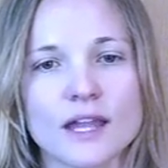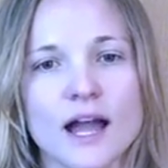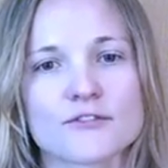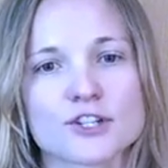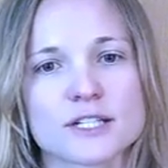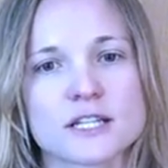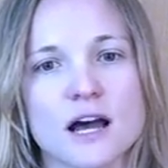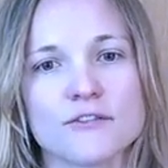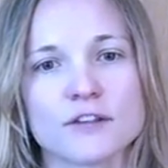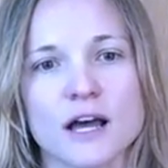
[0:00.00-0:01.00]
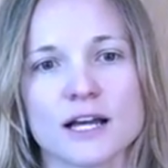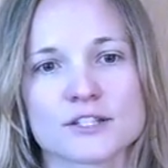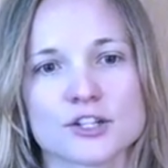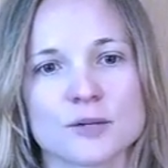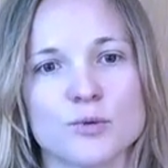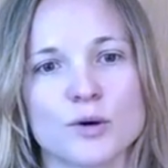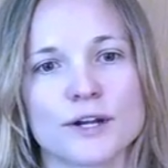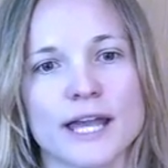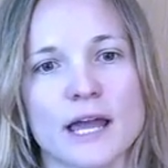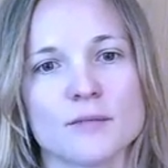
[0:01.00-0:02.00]
After a tough loss or a
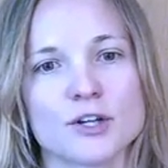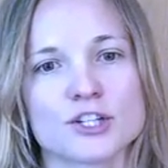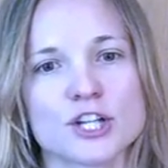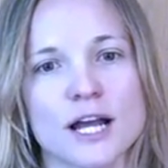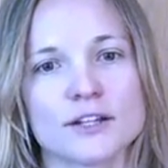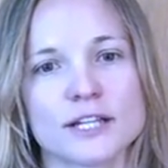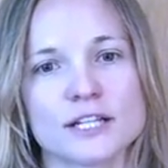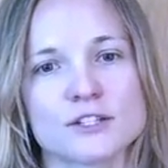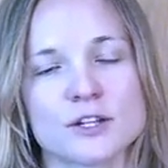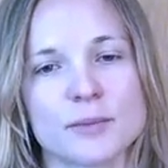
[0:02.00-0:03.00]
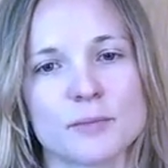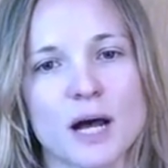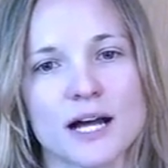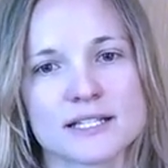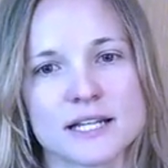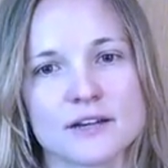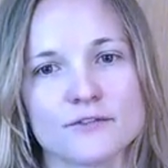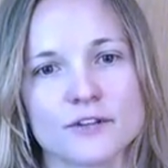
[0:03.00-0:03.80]
poor game, your child needs you to be positive,